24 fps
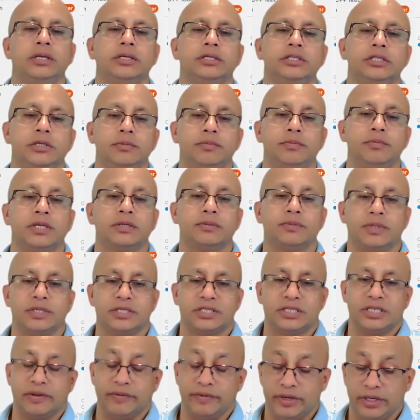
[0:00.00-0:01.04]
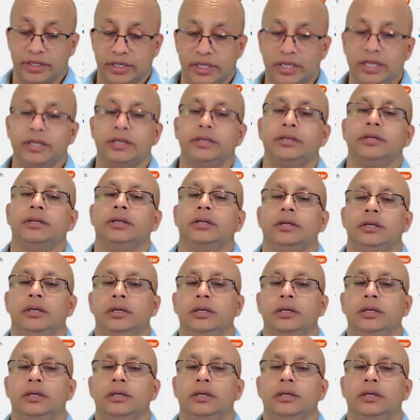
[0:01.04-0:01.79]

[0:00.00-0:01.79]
C++ 17.